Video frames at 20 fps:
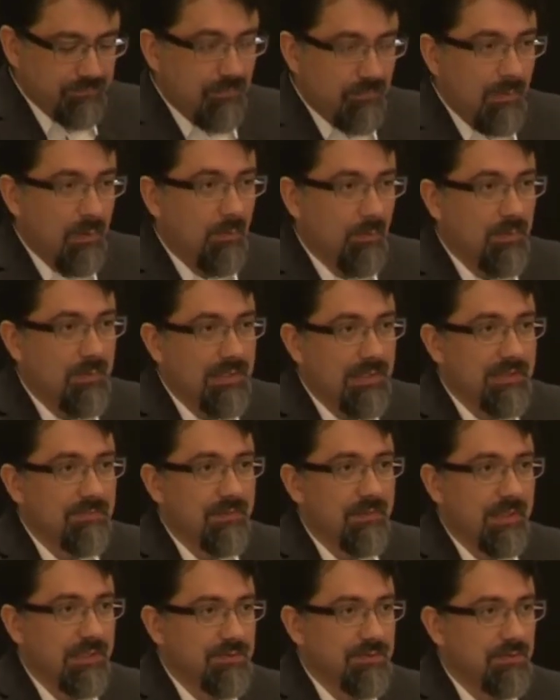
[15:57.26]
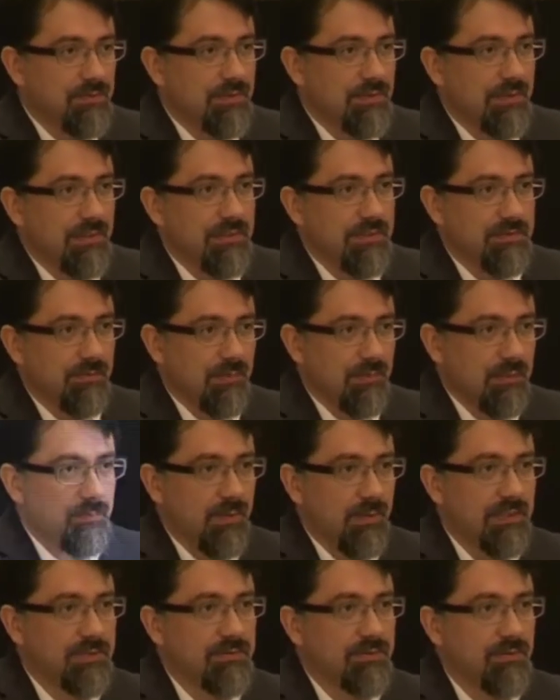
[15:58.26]
We believe that SUTD is the right
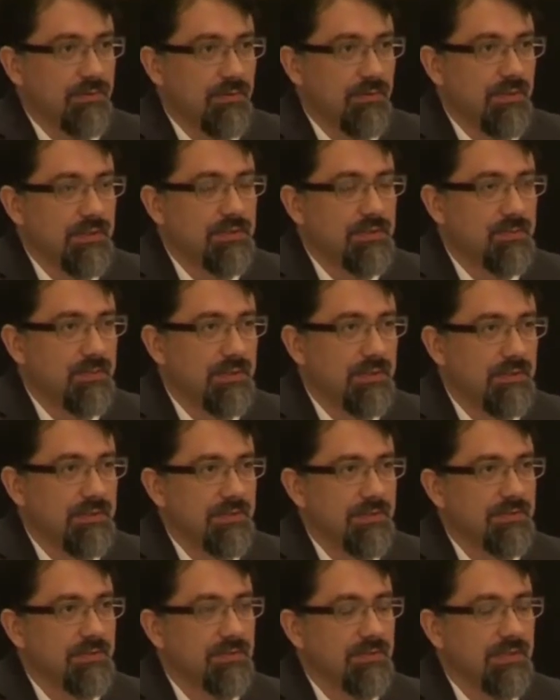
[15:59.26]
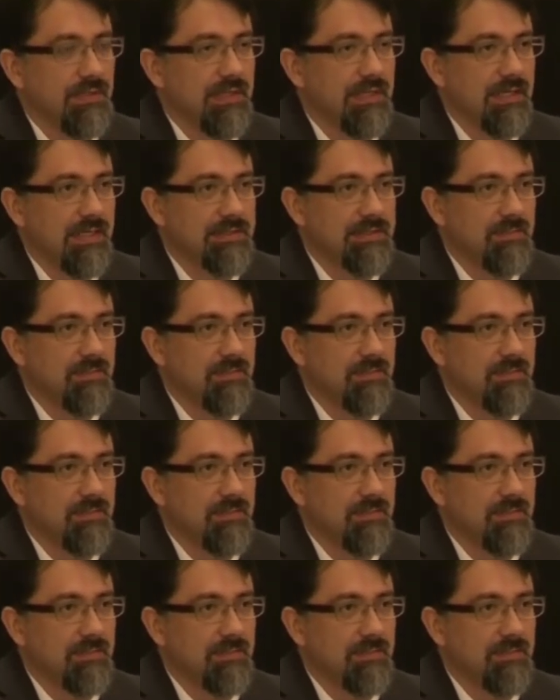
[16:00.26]
place to do this because SUTD has a